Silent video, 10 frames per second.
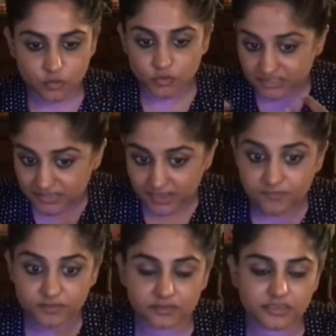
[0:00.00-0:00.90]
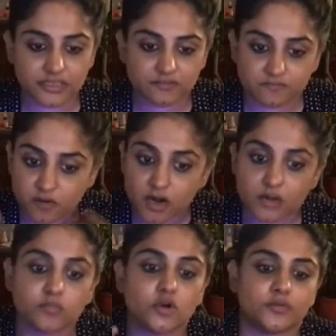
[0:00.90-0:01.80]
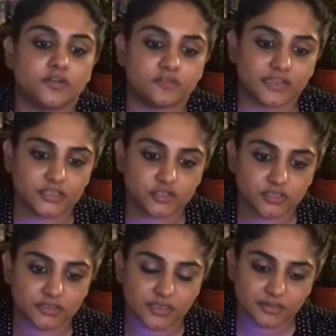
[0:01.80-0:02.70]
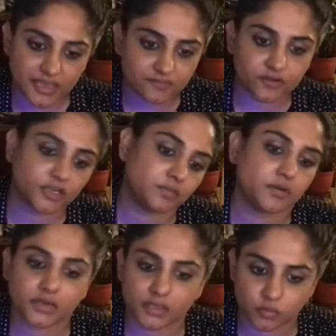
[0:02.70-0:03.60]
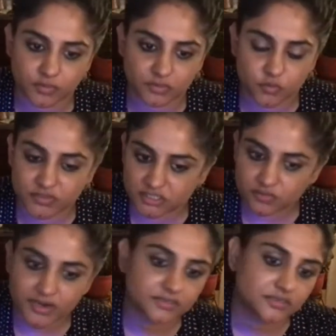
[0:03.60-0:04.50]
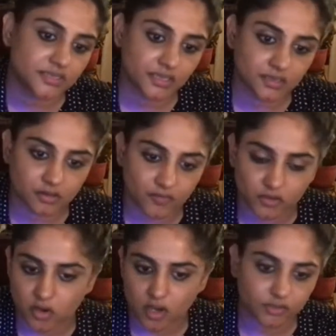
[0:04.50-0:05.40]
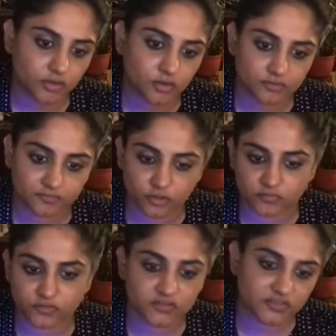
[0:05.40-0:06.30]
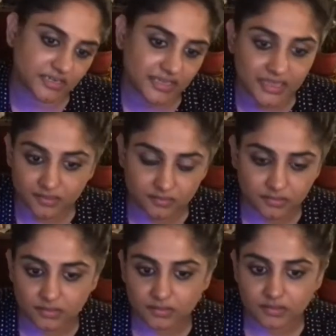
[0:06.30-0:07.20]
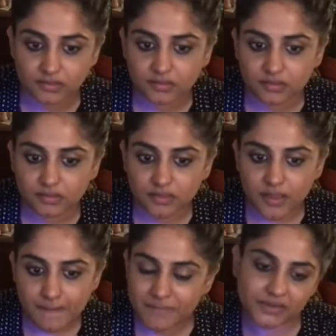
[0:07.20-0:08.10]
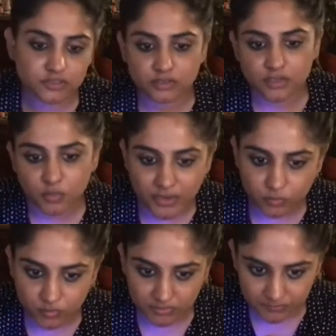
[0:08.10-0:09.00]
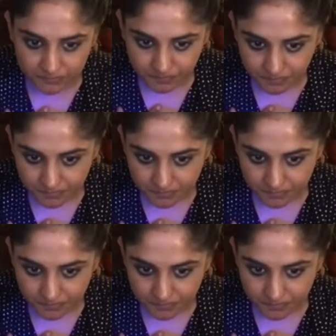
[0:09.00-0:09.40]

who was definitely far more privileged than the African-American woman who was trying to sing on the corner of University and 8th, but I'm still not a white woman.